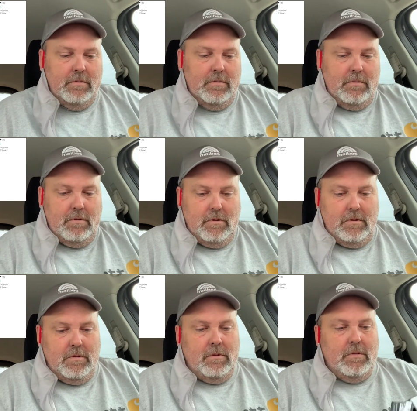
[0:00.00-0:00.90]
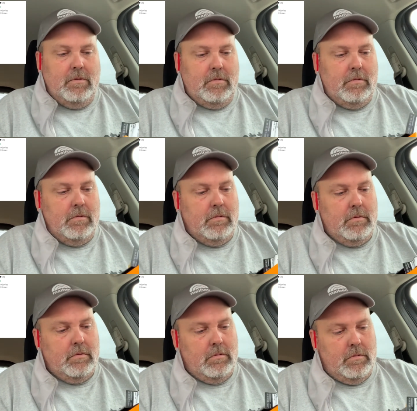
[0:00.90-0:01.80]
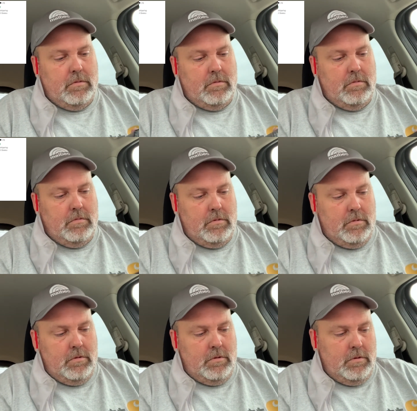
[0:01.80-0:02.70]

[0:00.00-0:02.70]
Nobody speaks.